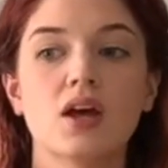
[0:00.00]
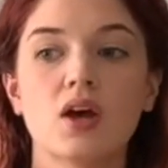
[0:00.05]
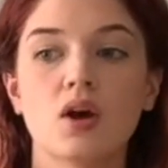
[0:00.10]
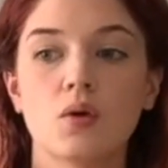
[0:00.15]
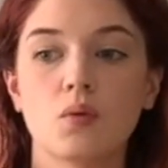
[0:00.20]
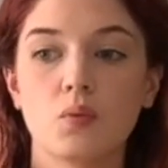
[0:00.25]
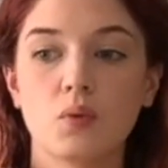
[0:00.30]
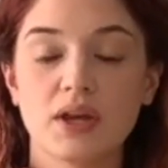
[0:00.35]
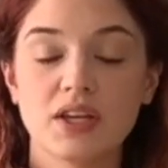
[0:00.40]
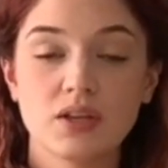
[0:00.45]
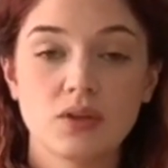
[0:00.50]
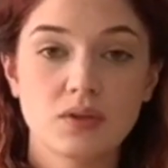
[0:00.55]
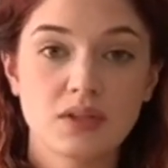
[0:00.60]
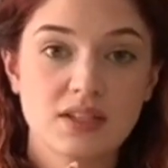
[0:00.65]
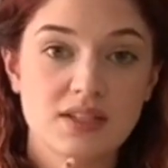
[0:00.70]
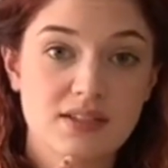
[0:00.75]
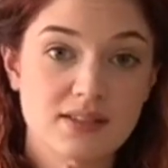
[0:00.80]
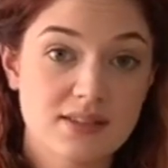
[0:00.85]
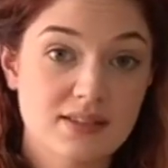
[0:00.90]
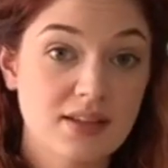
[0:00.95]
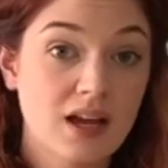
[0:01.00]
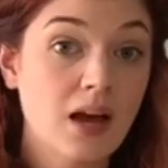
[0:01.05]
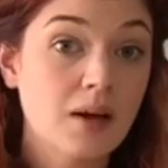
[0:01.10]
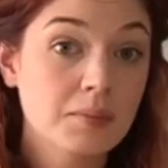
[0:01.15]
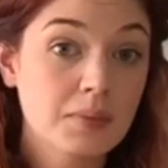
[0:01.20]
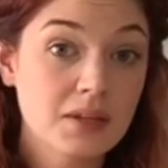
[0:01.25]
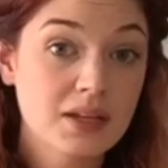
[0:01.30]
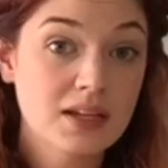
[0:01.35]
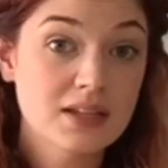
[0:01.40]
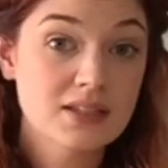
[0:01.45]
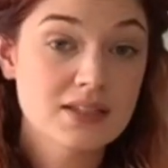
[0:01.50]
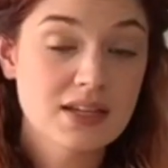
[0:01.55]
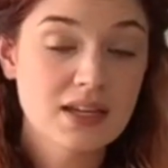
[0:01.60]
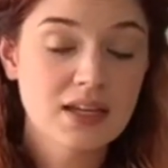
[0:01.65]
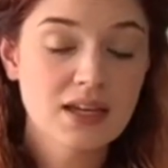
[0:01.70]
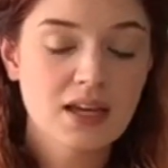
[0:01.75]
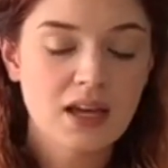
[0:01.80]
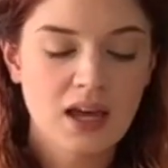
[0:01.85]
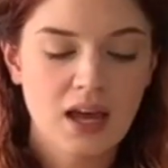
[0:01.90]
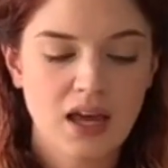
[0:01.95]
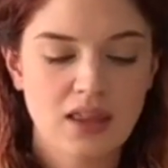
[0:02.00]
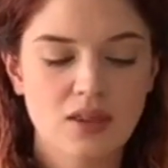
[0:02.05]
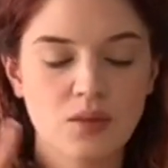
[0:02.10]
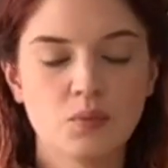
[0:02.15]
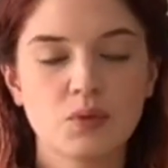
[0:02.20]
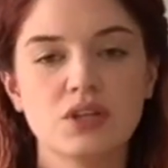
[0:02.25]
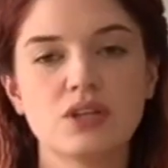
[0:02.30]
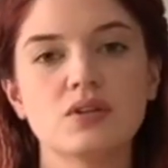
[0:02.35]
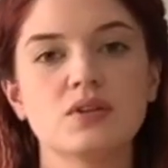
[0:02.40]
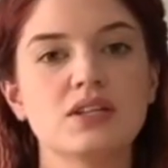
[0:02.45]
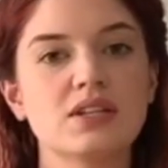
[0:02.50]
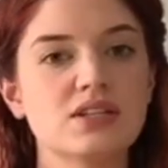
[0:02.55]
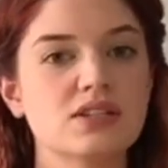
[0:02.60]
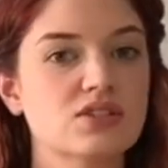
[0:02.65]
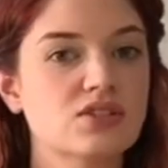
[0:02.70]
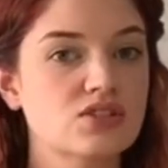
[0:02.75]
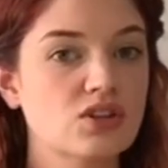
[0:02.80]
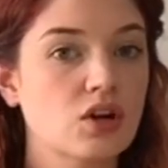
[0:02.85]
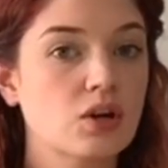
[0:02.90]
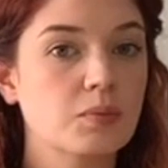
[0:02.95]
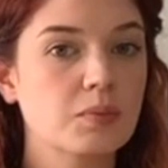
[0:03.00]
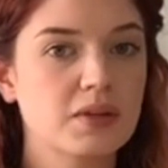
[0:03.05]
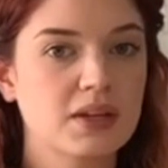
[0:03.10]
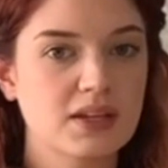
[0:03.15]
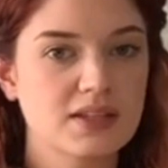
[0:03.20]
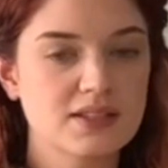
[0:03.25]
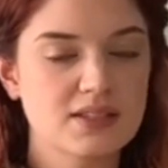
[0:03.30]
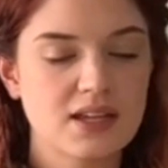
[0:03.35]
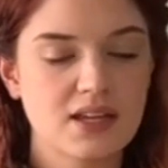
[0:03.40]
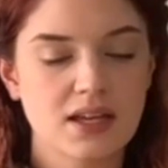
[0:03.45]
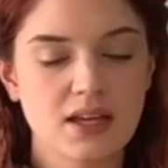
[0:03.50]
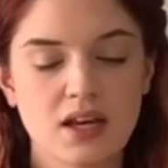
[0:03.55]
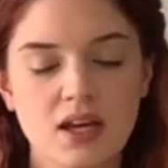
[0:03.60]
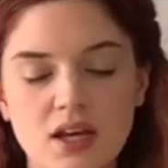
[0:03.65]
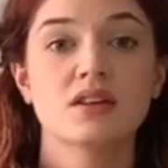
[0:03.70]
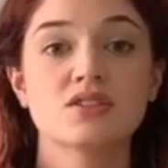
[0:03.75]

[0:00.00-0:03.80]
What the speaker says: when you need to stop planting and then when you need to start planting.